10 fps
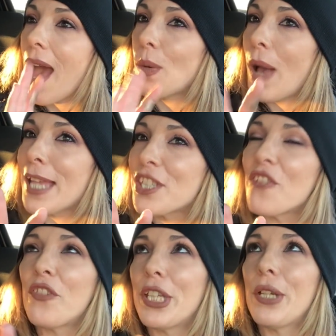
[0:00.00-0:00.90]
I watched
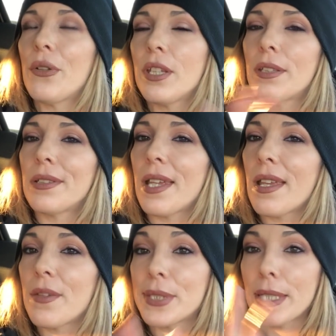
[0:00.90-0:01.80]
a video the other
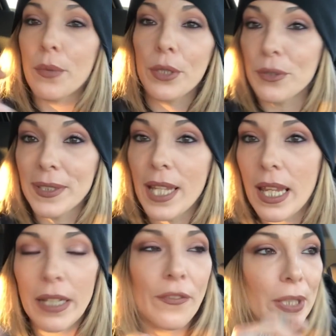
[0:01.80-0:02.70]
day. It was like one of those
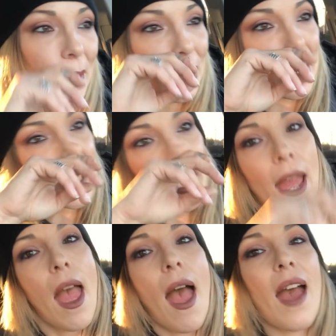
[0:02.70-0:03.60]
tag videos.
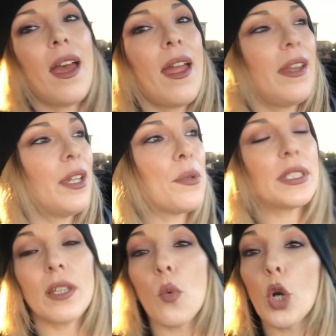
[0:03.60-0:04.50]
And it
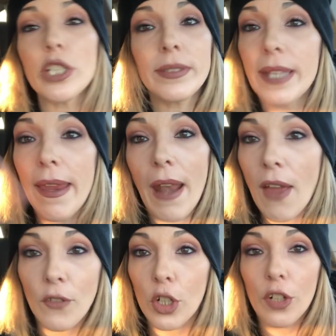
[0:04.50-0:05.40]
was the worst date
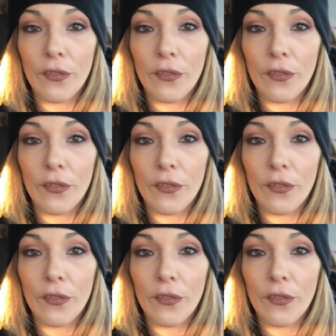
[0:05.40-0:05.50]
ever